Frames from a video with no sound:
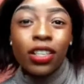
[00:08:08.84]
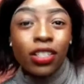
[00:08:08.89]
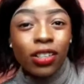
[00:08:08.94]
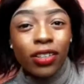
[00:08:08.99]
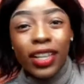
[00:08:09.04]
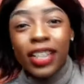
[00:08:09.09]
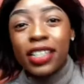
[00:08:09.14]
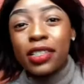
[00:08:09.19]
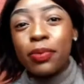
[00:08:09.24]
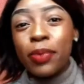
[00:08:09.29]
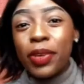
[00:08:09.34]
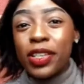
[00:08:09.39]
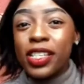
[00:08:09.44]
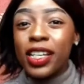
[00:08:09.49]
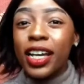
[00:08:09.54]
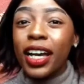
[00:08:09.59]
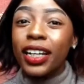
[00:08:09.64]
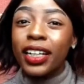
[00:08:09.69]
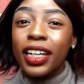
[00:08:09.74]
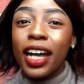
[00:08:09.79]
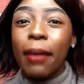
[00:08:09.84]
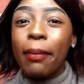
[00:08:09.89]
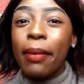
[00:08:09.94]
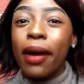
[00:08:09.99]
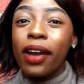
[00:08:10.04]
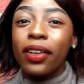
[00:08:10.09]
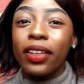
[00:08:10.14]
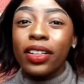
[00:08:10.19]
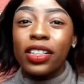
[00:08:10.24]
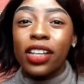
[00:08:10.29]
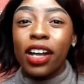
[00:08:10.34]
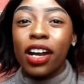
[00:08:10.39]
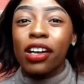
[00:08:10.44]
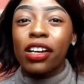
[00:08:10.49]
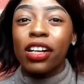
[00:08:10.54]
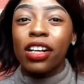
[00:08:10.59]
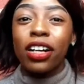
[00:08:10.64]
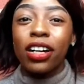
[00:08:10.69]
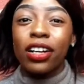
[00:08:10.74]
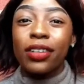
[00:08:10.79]
So that's basically about the
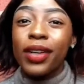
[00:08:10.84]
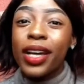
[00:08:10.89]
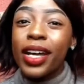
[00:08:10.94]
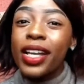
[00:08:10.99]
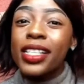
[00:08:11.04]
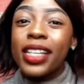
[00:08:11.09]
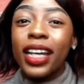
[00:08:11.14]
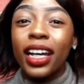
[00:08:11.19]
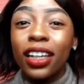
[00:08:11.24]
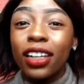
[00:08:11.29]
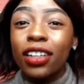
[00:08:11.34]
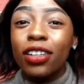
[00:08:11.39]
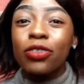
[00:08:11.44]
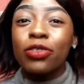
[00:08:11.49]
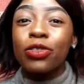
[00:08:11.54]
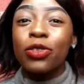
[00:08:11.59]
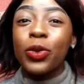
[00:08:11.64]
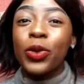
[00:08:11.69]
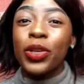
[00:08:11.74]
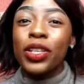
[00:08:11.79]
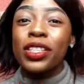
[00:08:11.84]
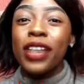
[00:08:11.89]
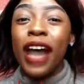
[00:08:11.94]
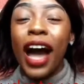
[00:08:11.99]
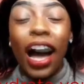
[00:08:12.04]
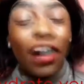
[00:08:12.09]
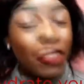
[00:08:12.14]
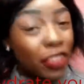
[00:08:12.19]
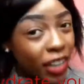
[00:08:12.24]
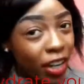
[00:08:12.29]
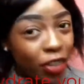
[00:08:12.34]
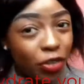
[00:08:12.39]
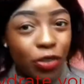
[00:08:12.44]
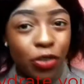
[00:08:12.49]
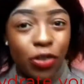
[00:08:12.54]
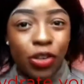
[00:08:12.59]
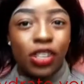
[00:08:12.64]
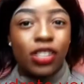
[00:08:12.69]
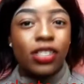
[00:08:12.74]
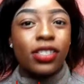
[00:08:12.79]
diarrhea. Take a lot of fluids, have
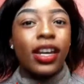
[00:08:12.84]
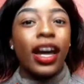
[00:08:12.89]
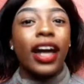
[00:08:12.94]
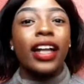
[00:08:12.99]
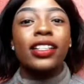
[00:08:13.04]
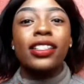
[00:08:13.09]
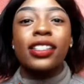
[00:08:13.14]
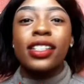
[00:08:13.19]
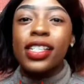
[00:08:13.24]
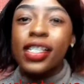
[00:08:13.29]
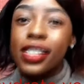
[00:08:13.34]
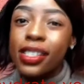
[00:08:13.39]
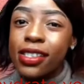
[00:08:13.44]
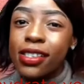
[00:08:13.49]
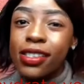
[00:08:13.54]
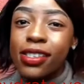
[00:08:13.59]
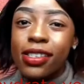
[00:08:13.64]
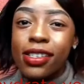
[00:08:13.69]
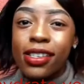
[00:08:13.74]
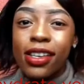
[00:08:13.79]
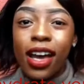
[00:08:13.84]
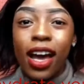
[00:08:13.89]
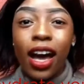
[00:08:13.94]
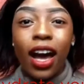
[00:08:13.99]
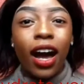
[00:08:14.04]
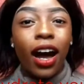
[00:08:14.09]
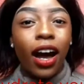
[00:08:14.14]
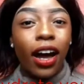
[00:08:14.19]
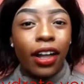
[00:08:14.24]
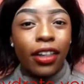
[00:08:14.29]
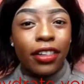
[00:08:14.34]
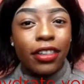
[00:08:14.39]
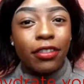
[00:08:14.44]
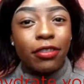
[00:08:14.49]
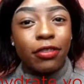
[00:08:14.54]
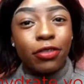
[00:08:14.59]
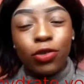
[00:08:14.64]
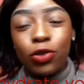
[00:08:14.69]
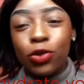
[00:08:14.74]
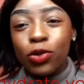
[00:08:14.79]
enough rest, and eat
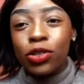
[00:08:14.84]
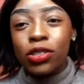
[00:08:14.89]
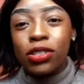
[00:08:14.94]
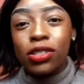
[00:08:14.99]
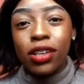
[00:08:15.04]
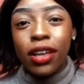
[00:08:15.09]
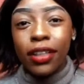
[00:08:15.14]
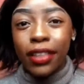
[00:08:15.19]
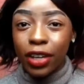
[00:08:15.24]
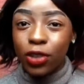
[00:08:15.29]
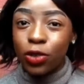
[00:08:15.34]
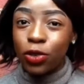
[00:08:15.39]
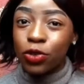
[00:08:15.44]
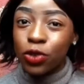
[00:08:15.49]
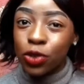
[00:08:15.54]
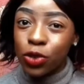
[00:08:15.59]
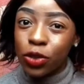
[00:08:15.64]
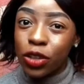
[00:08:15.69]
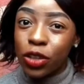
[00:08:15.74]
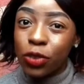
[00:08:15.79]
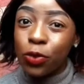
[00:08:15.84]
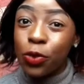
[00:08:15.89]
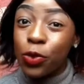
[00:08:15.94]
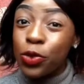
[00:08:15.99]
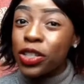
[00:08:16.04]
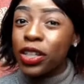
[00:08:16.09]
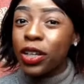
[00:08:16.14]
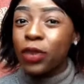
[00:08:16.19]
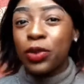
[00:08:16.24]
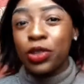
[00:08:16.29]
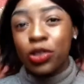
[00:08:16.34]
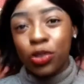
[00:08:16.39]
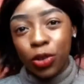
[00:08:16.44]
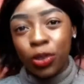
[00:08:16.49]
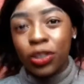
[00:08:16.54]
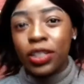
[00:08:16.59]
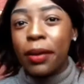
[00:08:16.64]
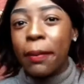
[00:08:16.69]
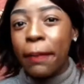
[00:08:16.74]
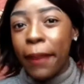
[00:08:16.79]
the foods that we
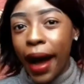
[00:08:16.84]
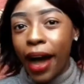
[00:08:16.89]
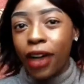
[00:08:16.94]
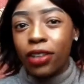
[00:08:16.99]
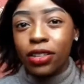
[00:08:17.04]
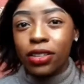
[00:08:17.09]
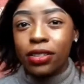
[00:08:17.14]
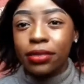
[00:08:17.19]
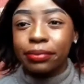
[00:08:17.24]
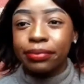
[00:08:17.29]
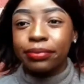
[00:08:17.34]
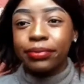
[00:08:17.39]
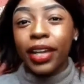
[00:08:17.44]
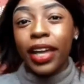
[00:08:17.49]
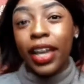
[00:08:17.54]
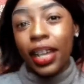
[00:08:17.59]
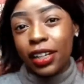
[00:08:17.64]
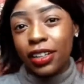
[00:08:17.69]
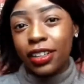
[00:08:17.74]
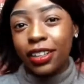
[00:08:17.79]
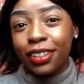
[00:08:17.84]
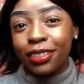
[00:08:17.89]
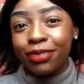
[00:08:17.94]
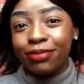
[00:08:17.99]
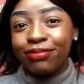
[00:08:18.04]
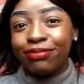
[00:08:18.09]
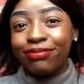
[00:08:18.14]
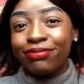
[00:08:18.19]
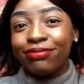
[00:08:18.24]
talked about earlier.